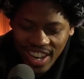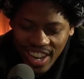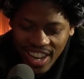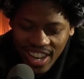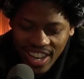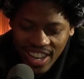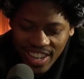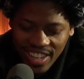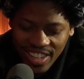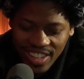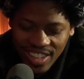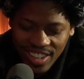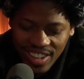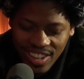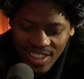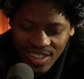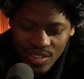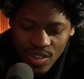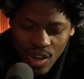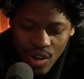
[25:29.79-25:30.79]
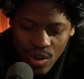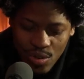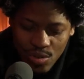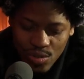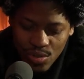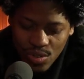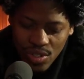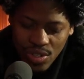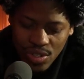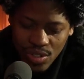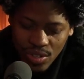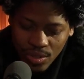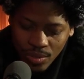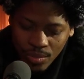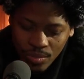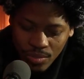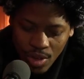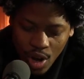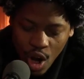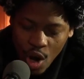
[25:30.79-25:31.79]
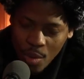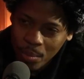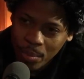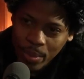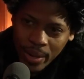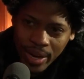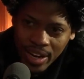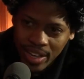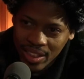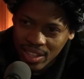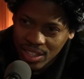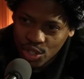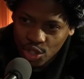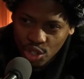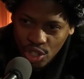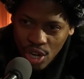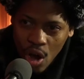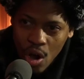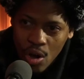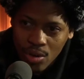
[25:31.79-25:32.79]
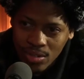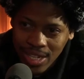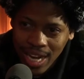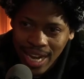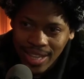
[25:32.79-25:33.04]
And those are bigger than shows.